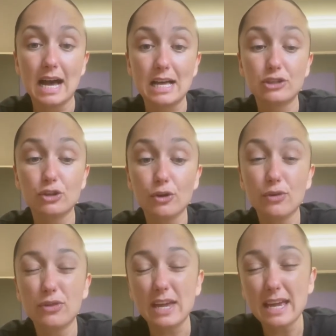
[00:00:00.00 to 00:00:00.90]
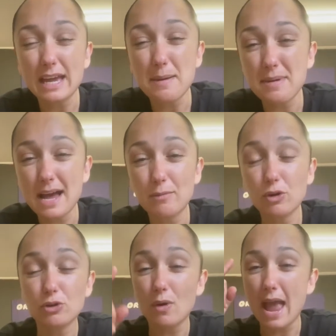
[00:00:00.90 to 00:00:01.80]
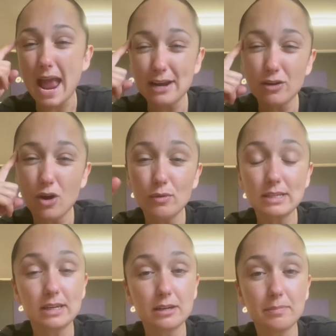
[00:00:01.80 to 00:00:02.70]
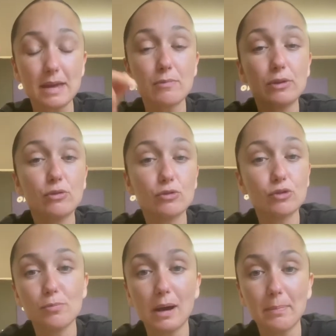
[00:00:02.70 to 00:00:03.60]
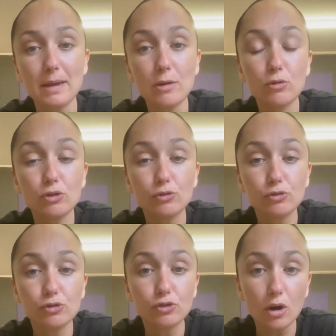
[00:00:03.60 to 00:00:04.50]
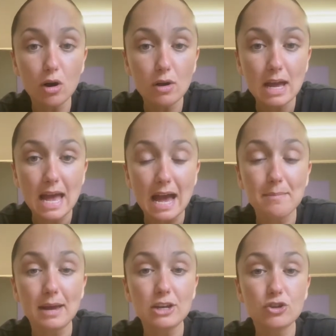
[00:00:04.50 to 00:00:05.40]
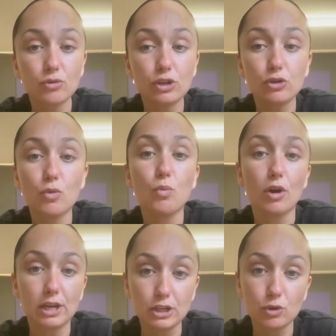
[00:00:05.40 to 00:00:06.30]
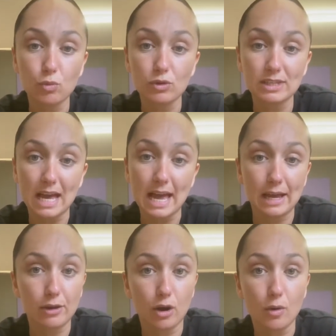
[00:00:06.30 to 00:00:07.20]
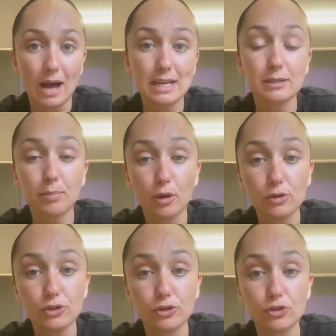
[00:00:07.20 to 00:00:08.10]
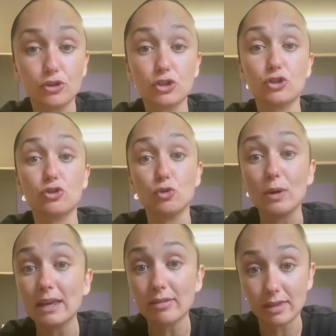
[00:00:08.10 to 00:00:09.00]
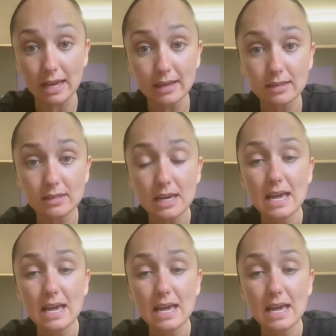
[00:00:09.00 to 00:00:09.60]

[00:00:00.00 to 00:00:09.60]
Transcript: So think about what your end goal is going to be with your new puppy or your new dog and make sure that you're working towards that end goal as opposed to just doing things